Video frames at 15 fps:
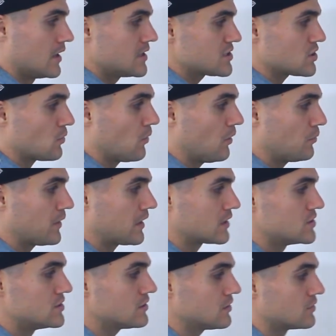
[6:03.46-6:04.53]
So what we
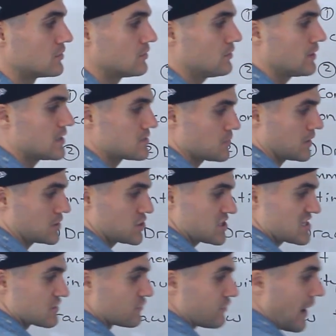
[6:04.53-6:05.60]
can do is we can
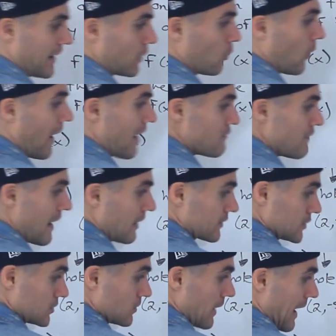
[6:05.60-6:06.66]
just define a y
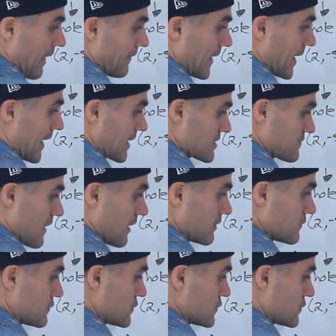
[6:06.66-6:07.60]
value at that x value